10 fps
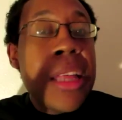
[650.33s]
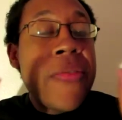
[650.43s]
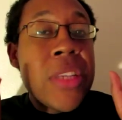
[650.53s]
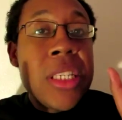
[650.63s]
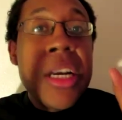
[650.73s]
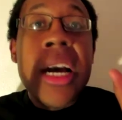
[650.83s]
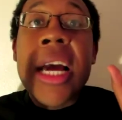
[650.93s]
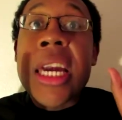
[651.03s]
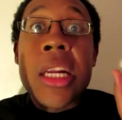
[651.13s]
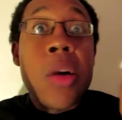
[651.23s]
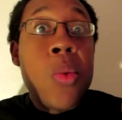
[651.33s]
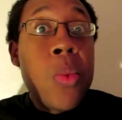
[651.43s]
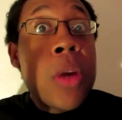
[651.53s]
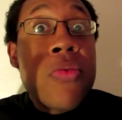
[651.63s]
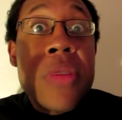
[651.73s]
If it's not, I cannot
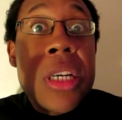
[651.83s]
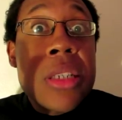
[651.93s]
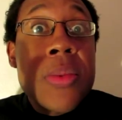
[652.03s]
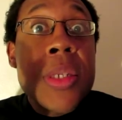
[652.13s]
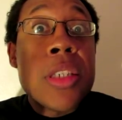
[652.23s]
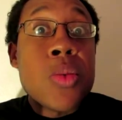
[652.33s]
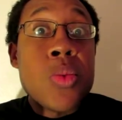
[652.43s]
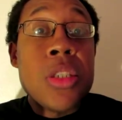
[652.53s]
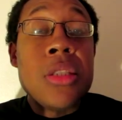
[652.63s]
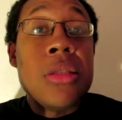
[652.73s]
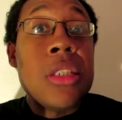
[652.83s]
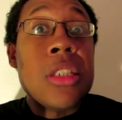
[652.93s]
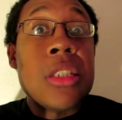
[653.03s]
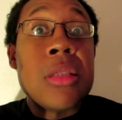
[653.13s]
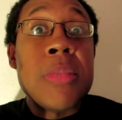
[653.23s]
wait for next week because they
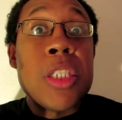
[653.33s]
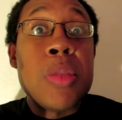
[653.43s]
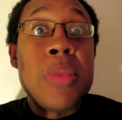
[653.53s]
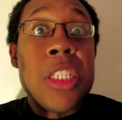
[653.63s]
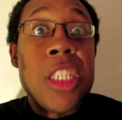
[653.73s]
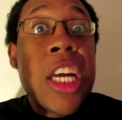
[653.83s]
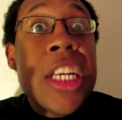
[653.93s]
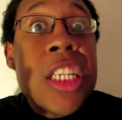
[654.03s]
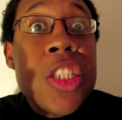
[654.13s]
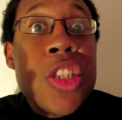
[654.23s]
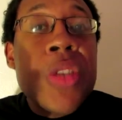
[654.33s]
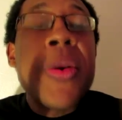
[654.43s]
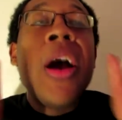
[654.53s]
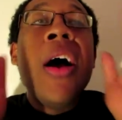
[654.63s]
got some explaining to do.